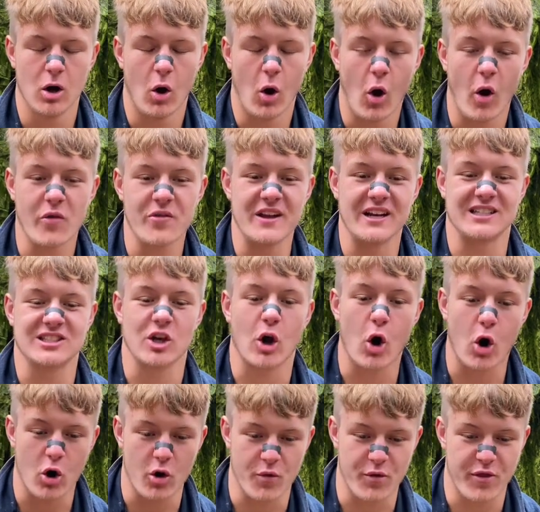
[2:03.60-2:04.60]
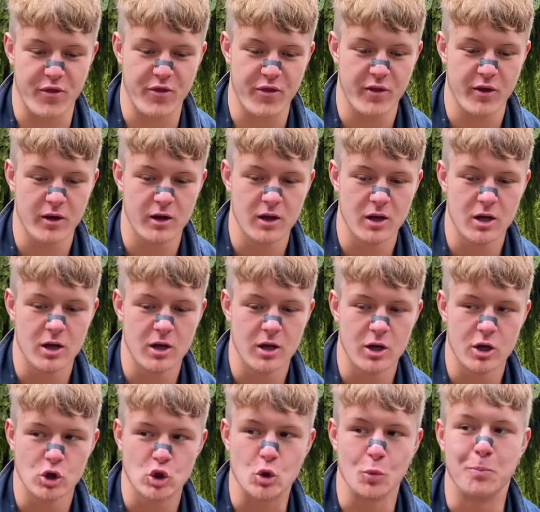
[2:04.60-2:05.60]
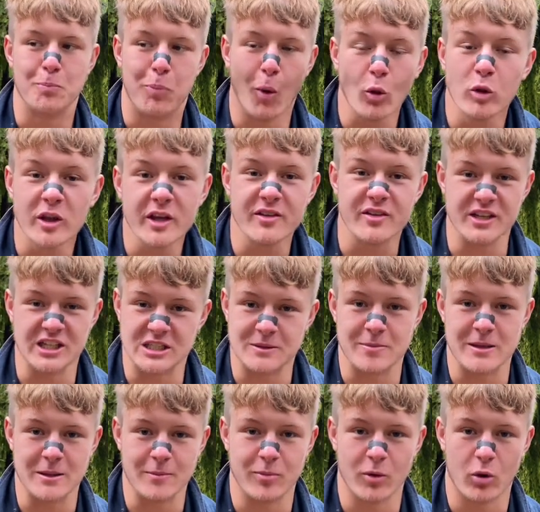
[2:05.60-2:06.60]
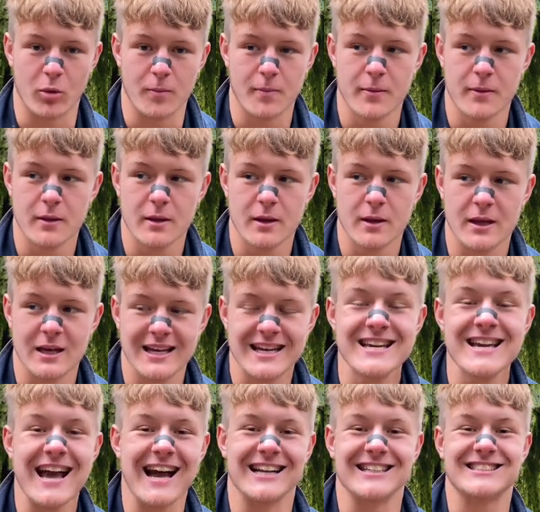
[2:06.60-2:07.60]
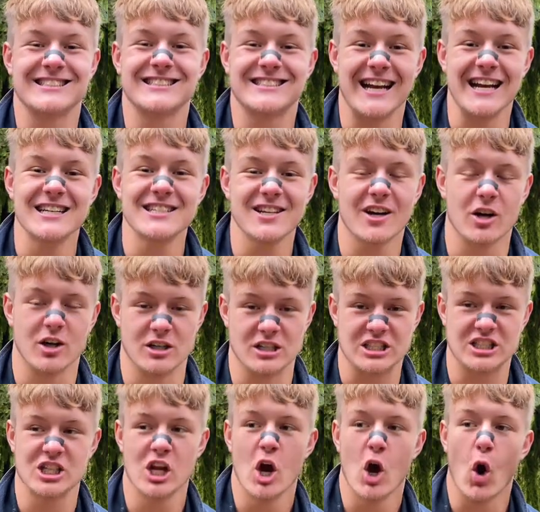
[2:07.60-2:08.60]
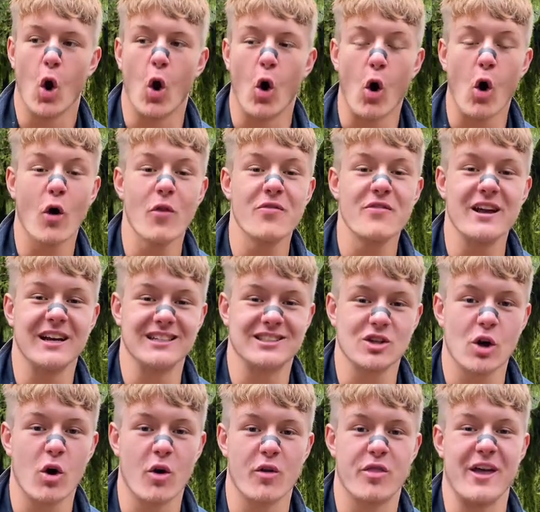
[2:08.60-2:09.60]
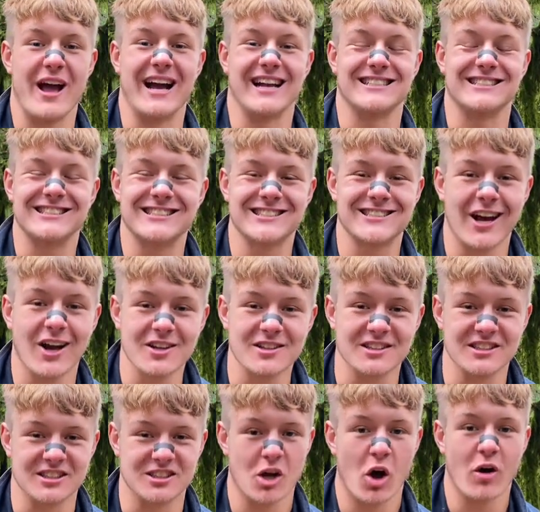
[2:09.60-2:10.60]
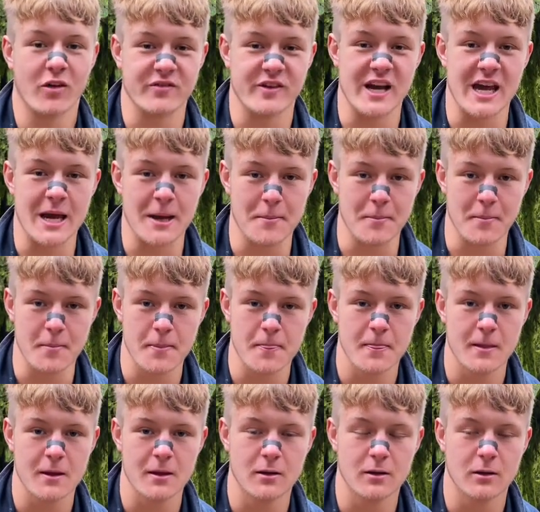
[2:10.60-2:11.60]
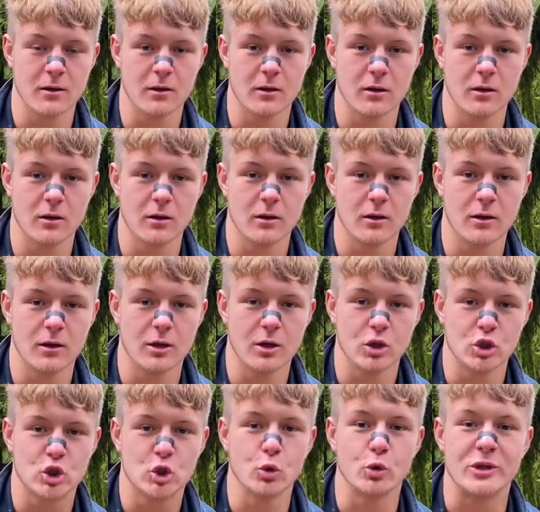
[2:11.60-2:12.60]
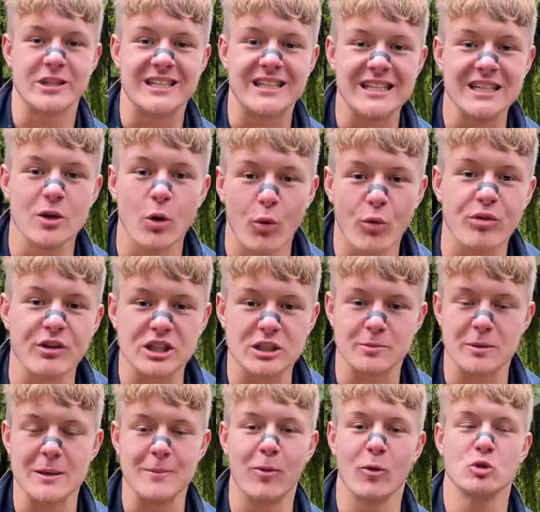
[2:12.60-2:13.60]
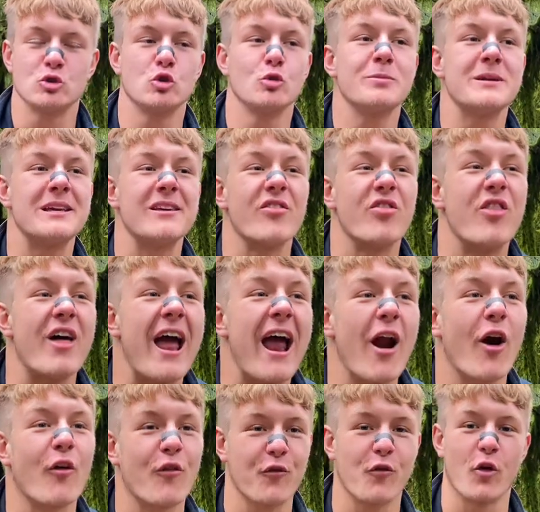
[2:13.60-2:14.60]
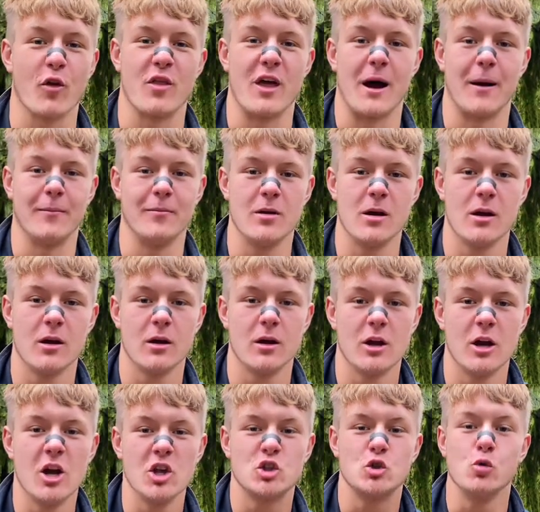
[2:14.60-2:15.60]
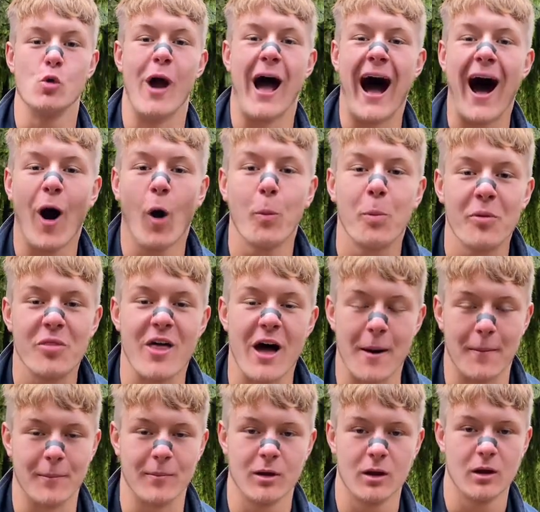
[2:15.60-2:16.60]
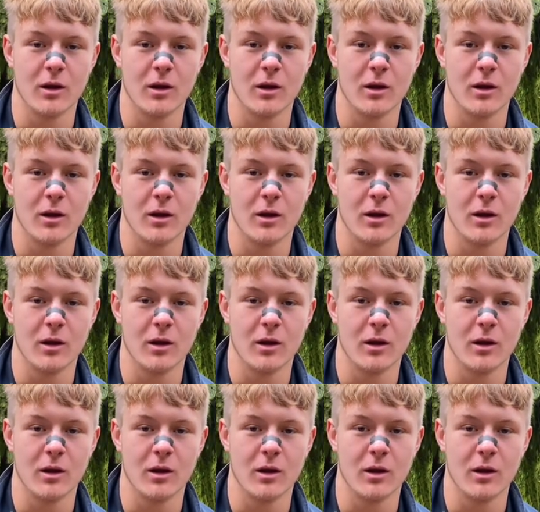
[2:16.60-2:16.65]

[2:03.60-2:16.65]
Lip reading: on this earth to bully these people. He has sent us on this earth as sons of Him to heal these people, to be there for them, to help them.